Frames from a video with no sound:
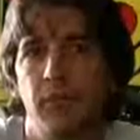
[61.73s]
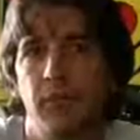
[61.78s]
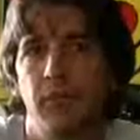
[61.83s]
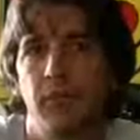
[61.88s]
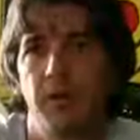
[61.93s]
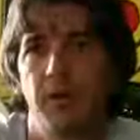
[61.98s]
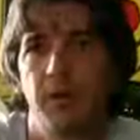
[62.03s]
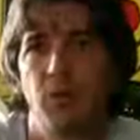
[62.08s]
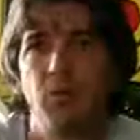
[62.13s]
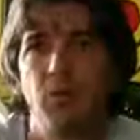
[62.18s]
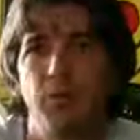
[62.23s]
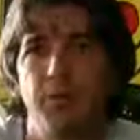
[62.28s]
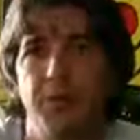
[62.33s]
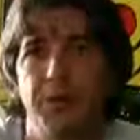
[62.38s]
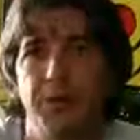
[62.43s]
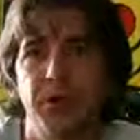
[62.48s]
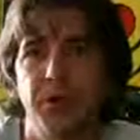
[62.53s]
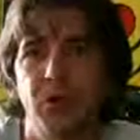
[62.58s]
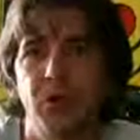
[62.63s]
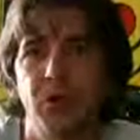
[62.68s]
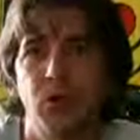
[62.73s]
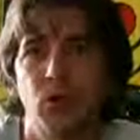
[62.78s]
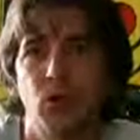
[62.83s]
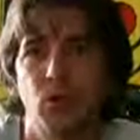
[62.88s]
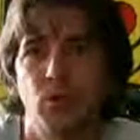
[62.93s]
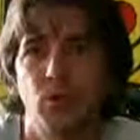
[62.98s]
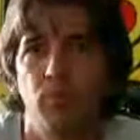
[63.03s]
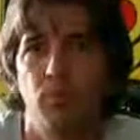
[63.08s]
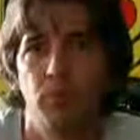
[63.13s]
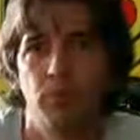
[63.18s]
man, I want to be a lot
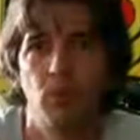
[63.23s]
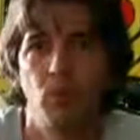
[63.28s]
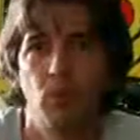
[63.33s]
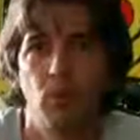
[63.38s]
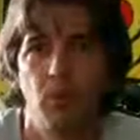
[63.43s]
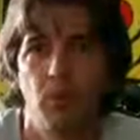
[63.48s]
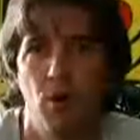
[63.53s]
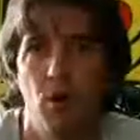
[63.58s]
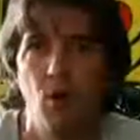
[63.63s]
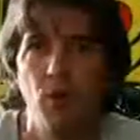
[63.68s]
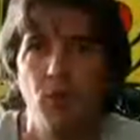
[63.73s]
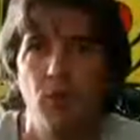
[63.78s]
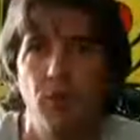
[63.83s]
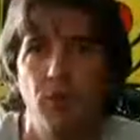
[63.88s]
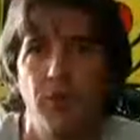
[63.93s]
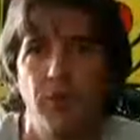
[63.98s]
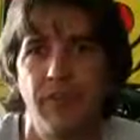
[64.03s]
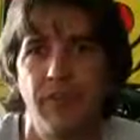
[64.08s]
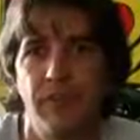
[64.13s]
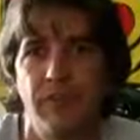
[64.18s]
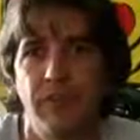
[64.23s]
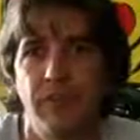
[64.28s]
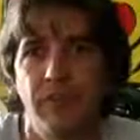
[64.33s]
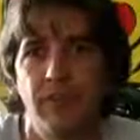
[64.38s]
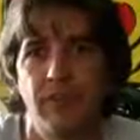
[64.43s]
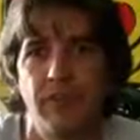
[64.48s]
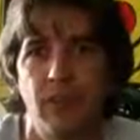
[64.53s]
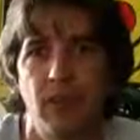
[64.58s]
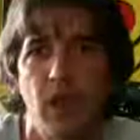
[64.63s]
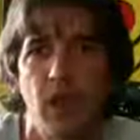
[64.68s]
more mobile this.